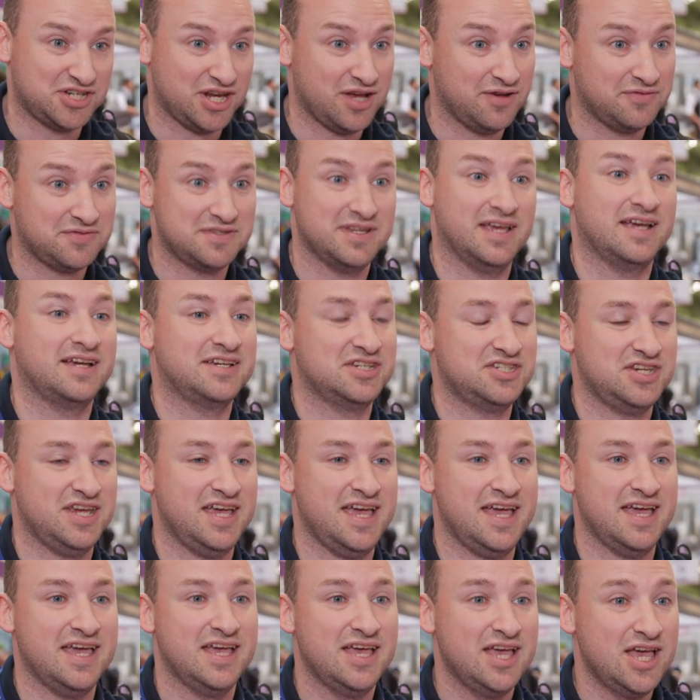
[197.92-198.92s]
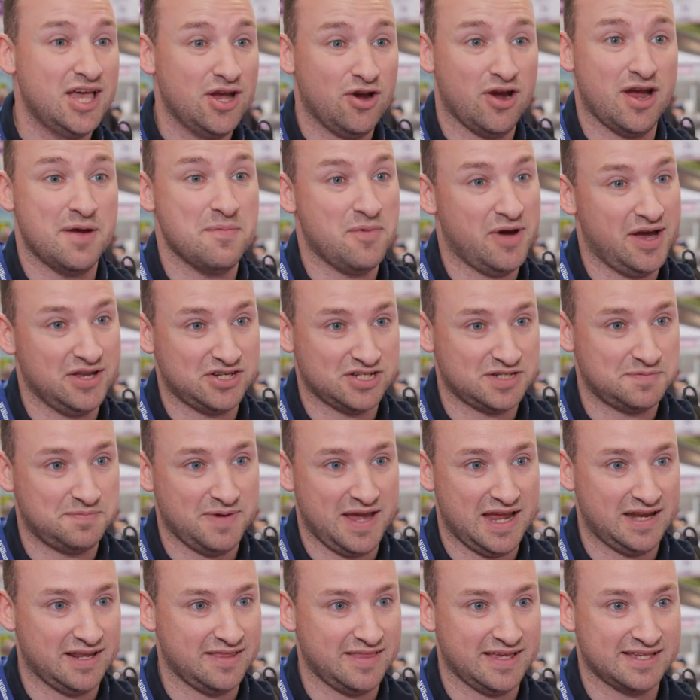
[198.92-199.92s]
shelves next year, or it might just
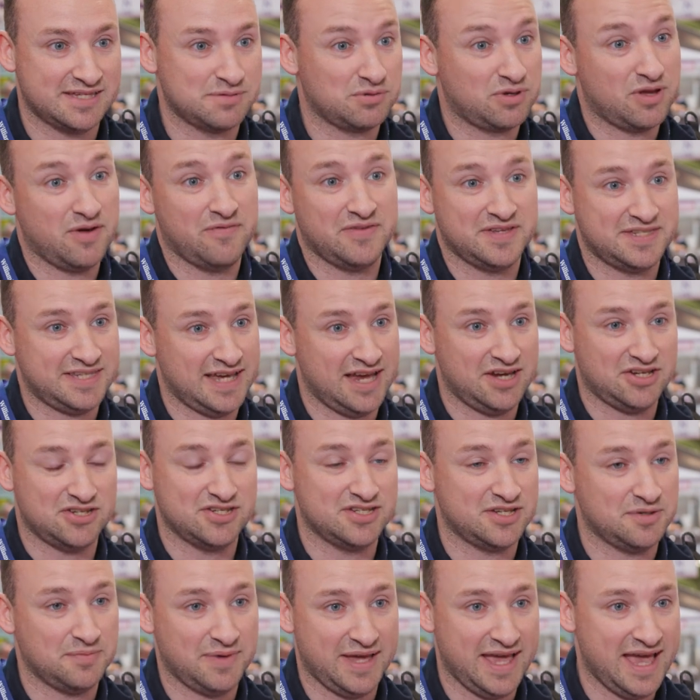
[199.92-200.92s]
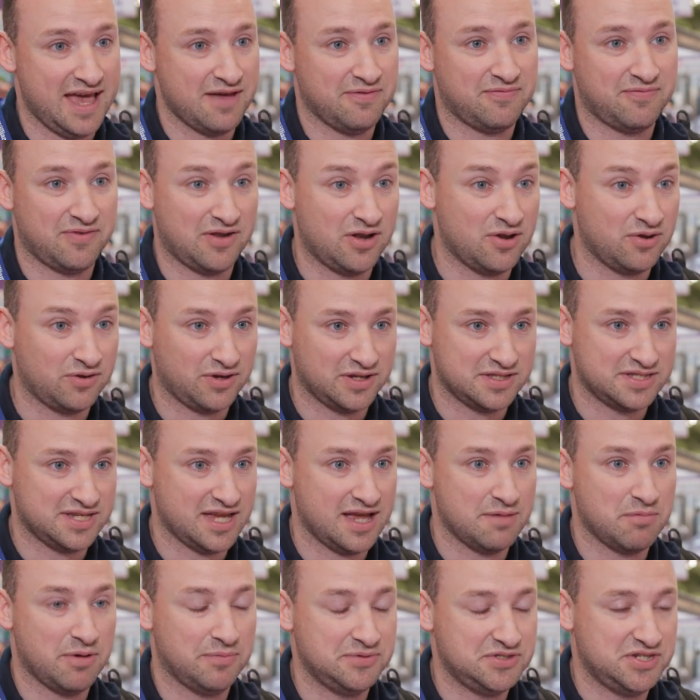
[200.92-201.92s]
be that there's some conversations that we have for a longer
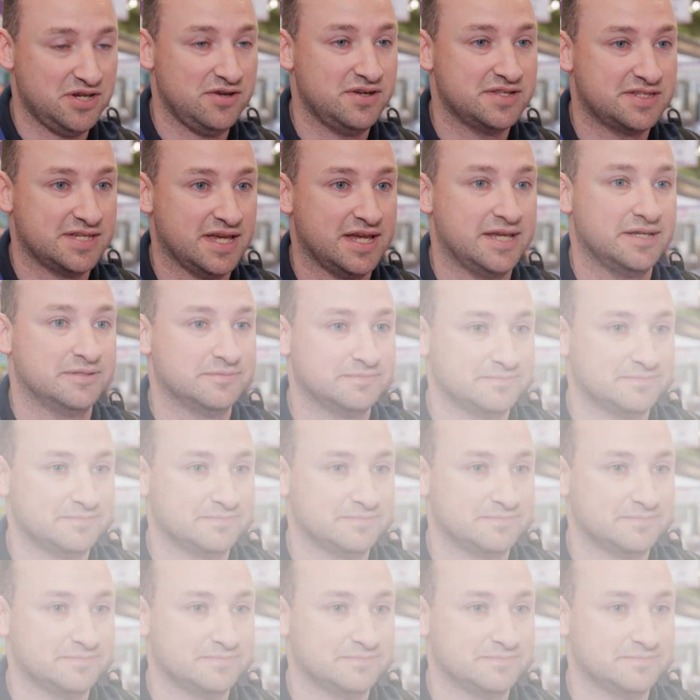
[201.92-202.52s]
term opportunity.